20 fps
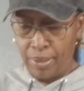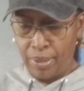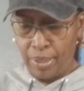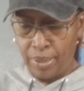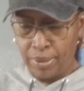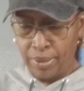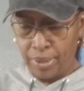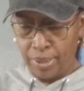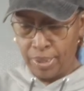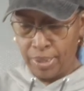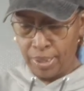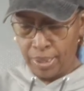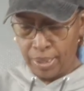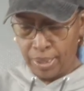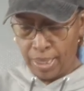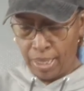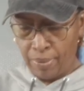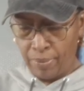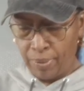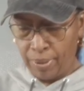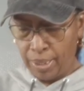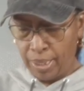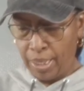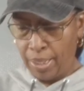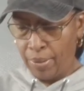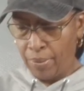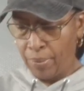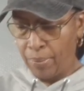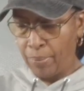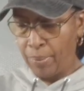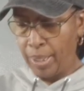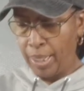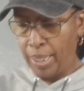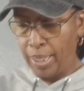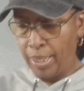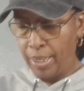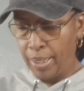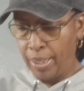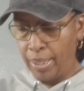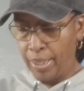I should have did that one the other way.
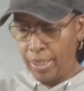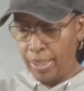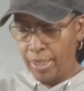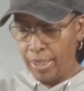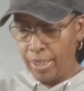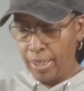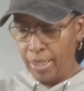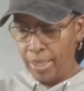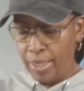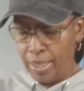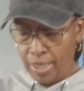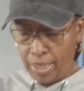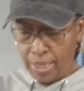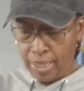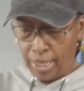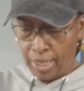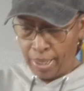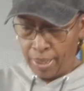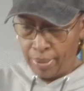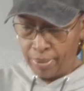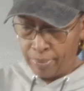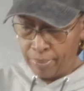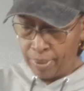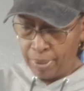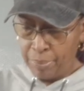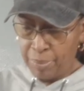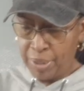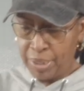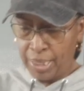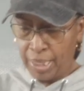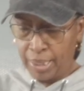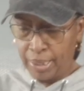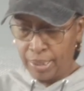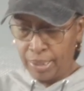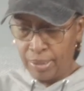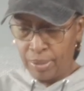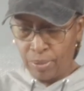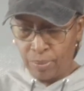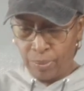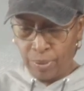Yeah, let me take
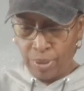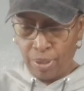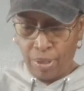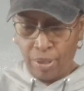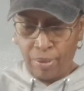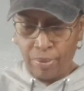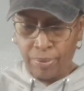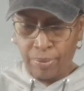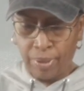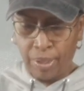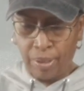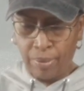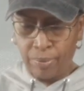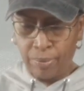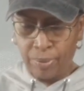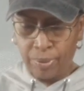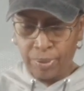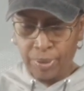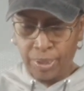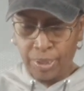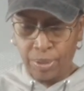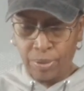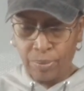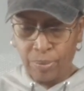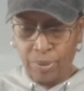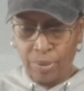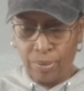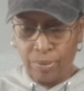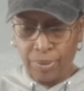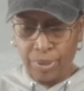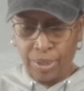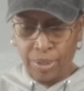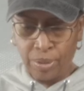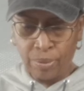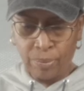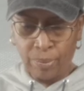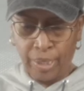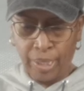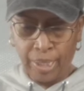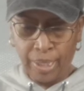this one off. I want this one on this
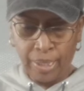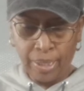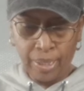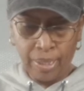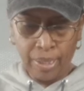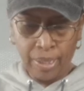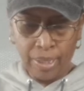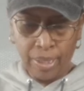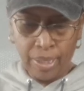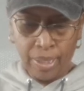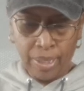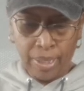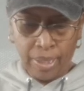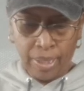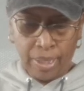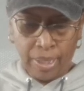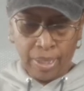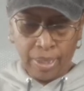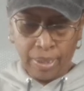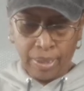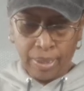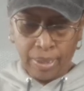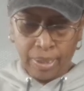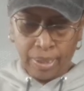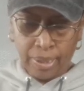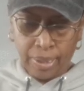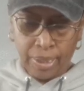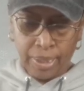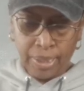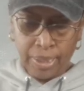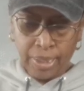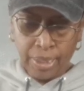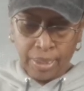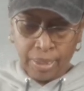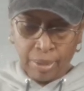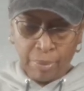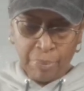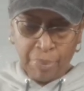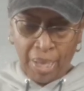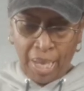way. Because see,
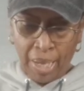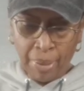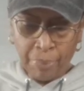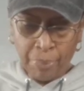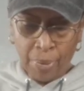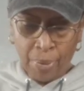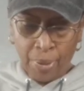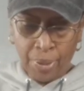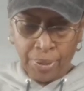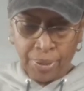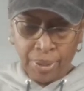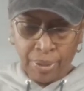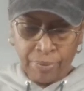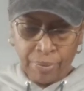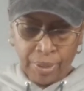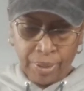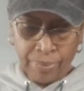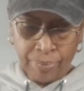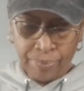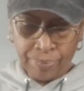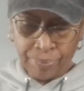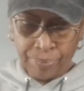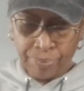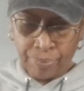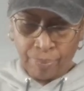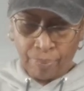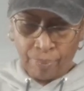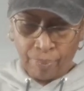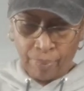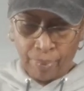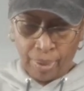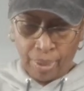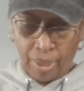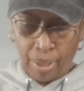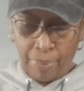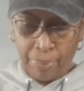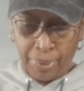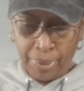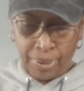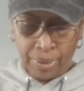the back part of it, I
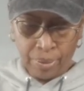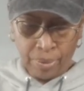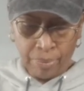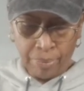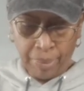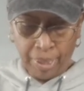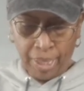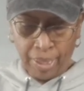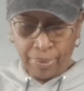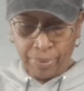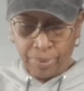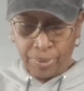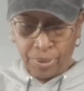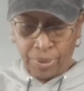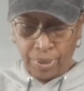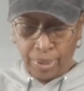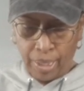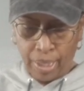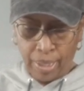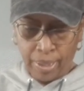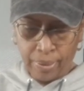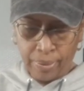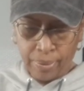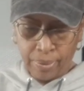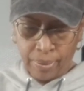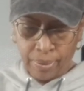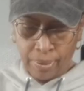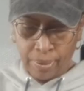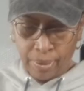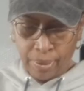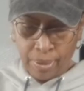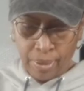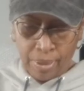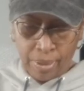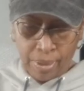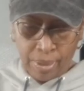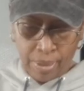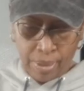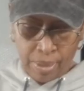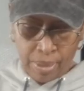put it on backwards, you guys.
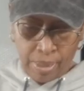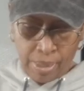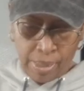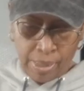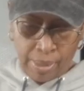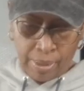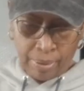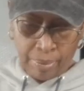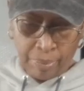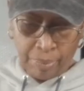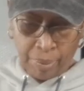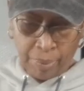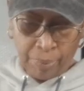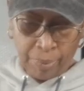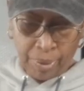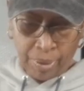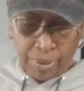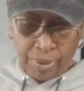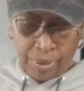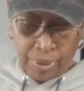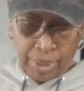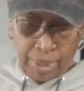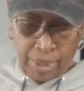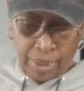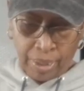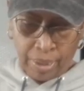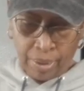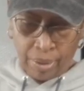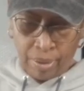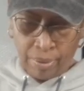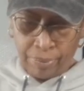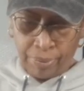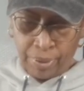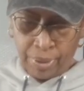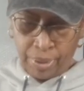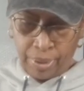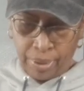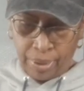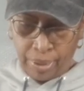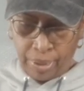But we're going to take it off
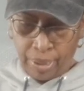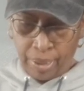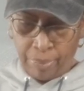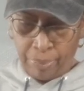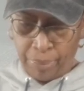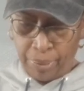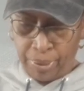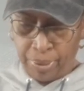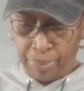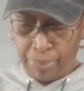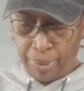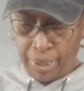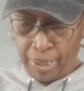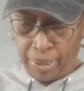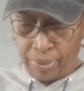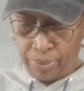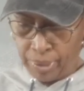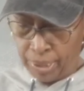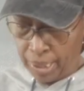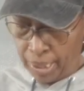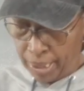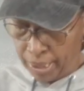and put it back on the